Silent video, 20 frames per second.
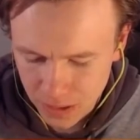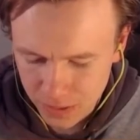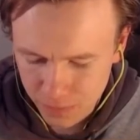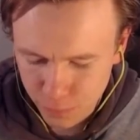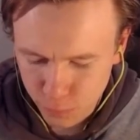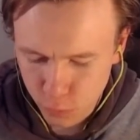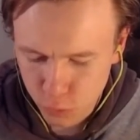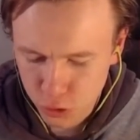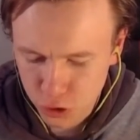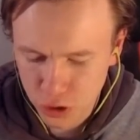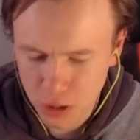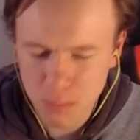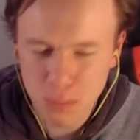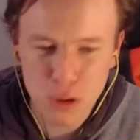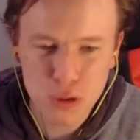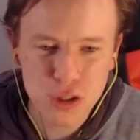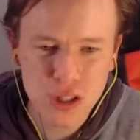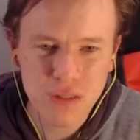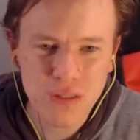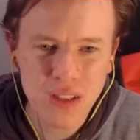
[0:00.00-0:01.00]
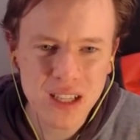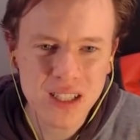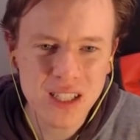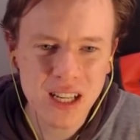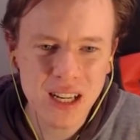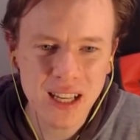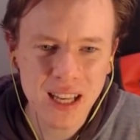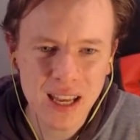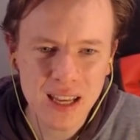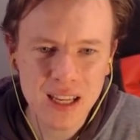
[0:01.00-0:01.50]
Unfortunately, most of that's
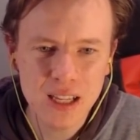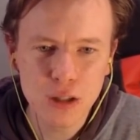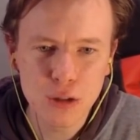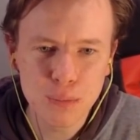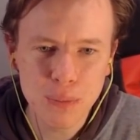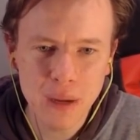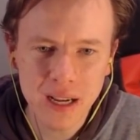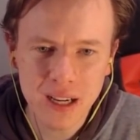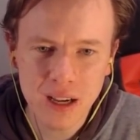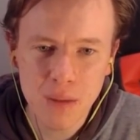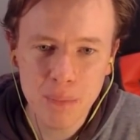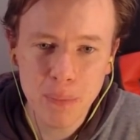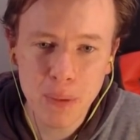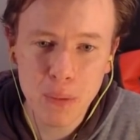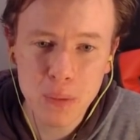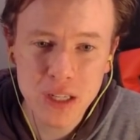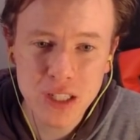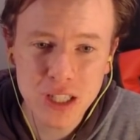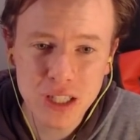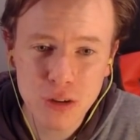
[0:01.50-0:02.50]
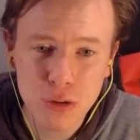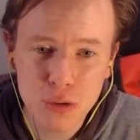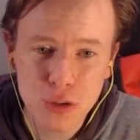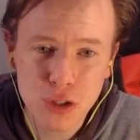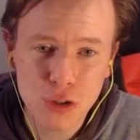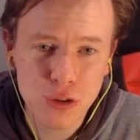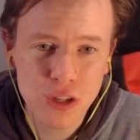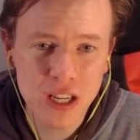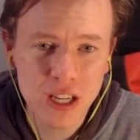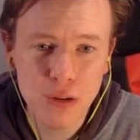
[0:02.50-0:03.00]
going to get healed back up, but we did
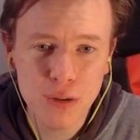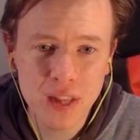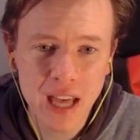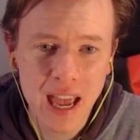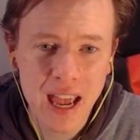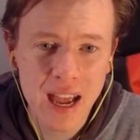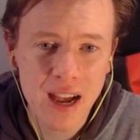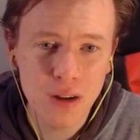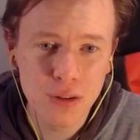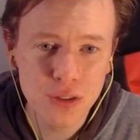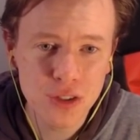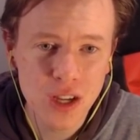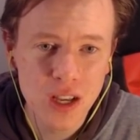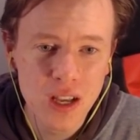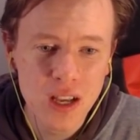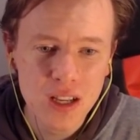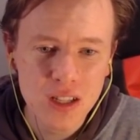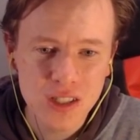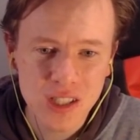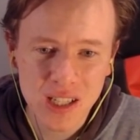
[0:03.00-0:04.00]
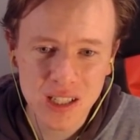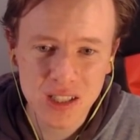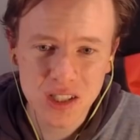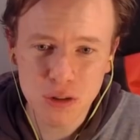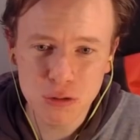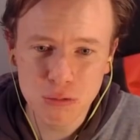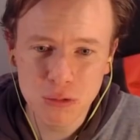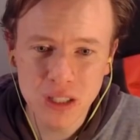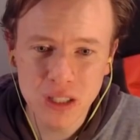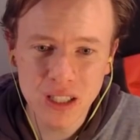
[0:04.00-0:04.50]
also kill the Hound. So
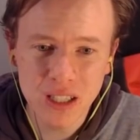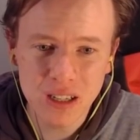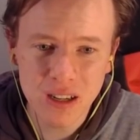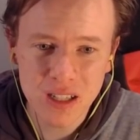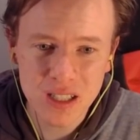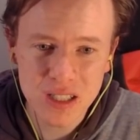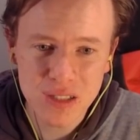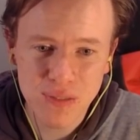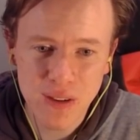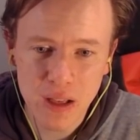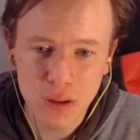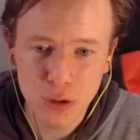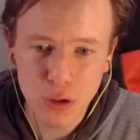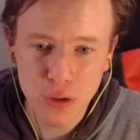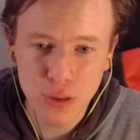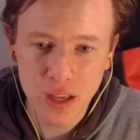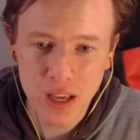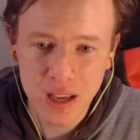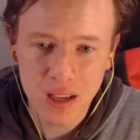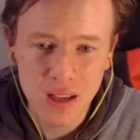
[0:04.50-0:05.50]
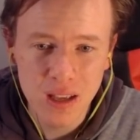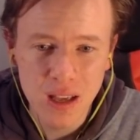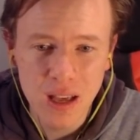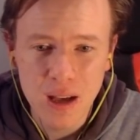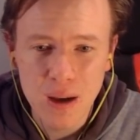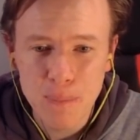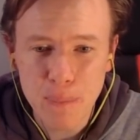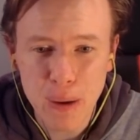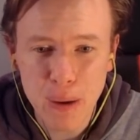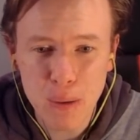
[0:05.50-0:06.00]
that's a really nice value there.
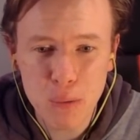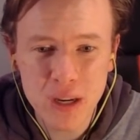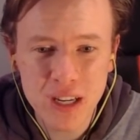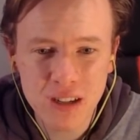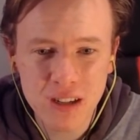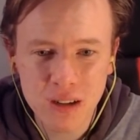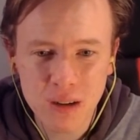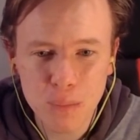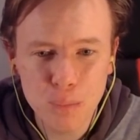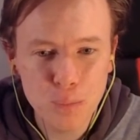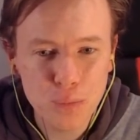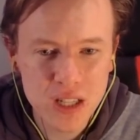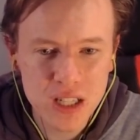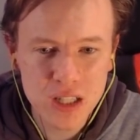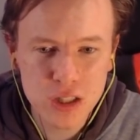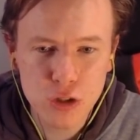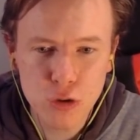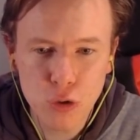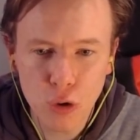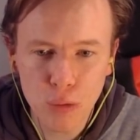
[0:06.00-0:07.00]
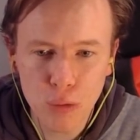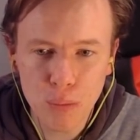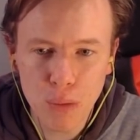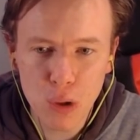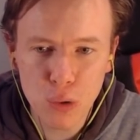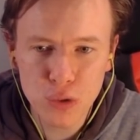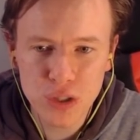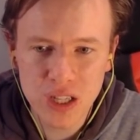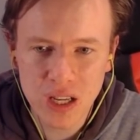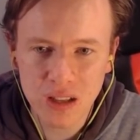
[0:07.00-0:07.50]
But we, this core
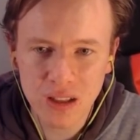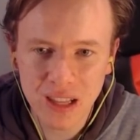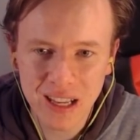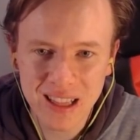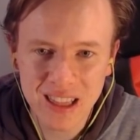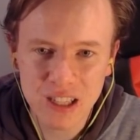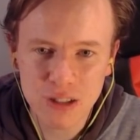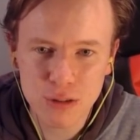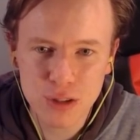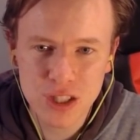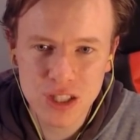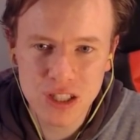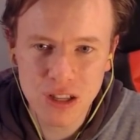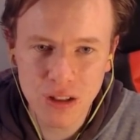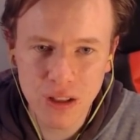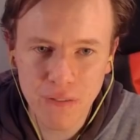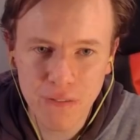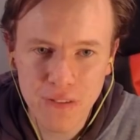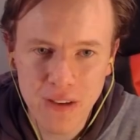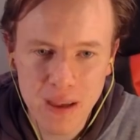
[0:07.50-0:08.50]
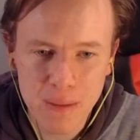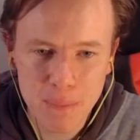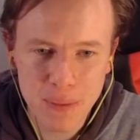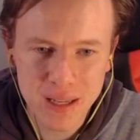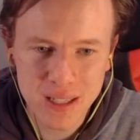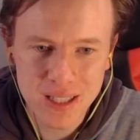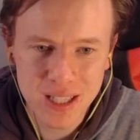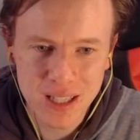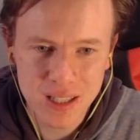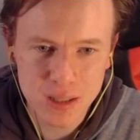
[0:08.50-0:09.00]
multi, like there is still a fair
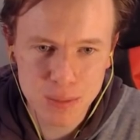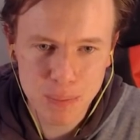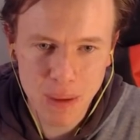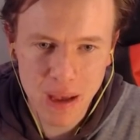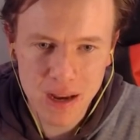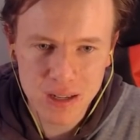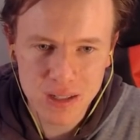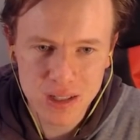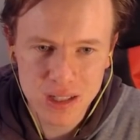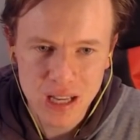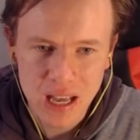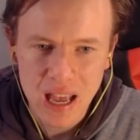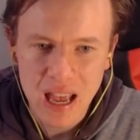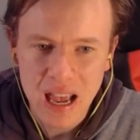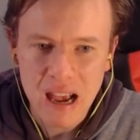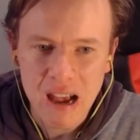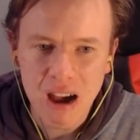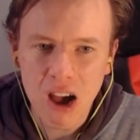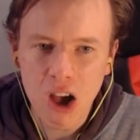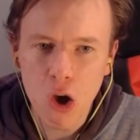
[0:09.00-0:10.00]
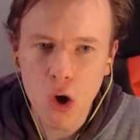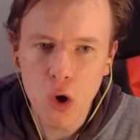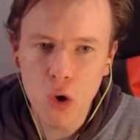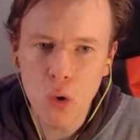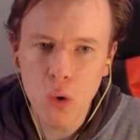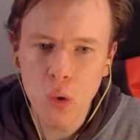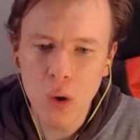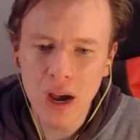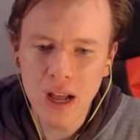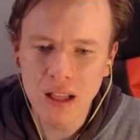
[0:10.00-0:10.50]
bit to this base.
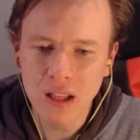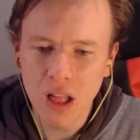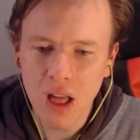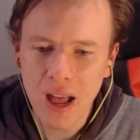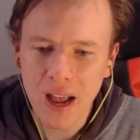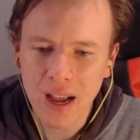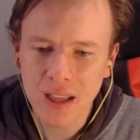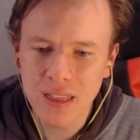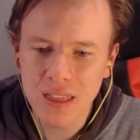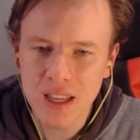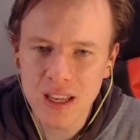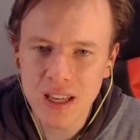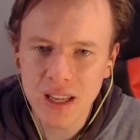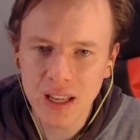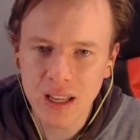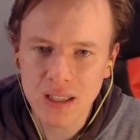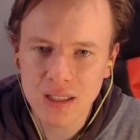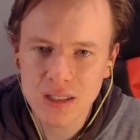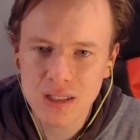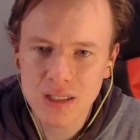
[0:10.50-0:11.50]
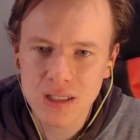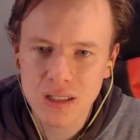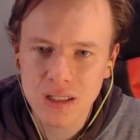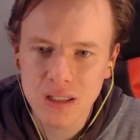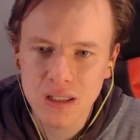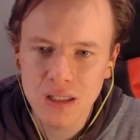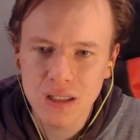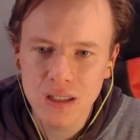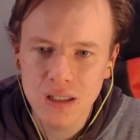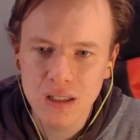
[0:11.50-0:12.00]
Oh, I like this.
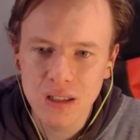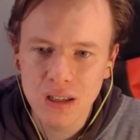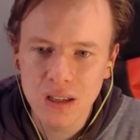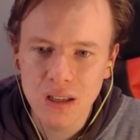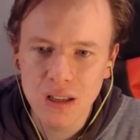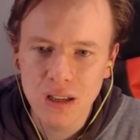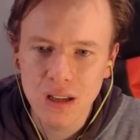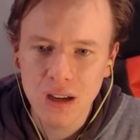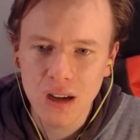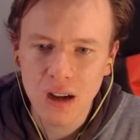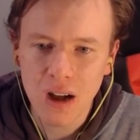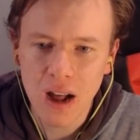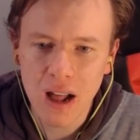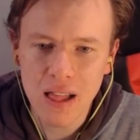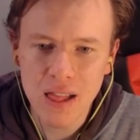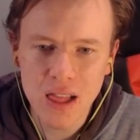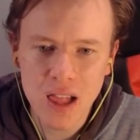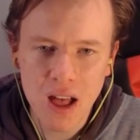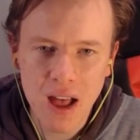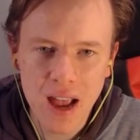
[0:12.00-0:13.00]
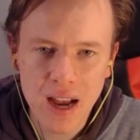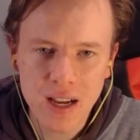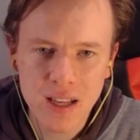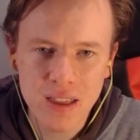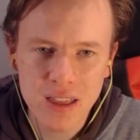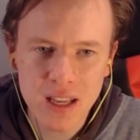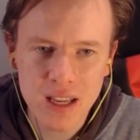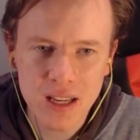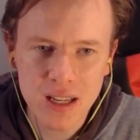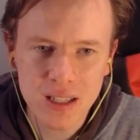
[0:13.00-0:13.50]
I
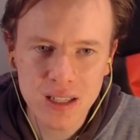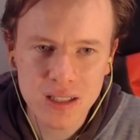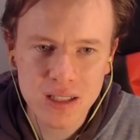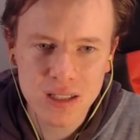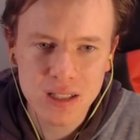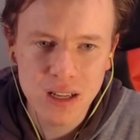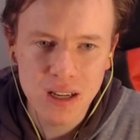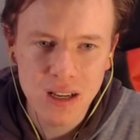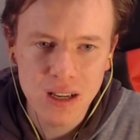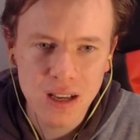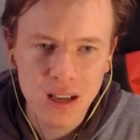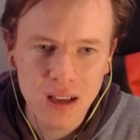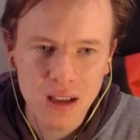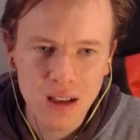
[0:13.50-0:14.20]
like this.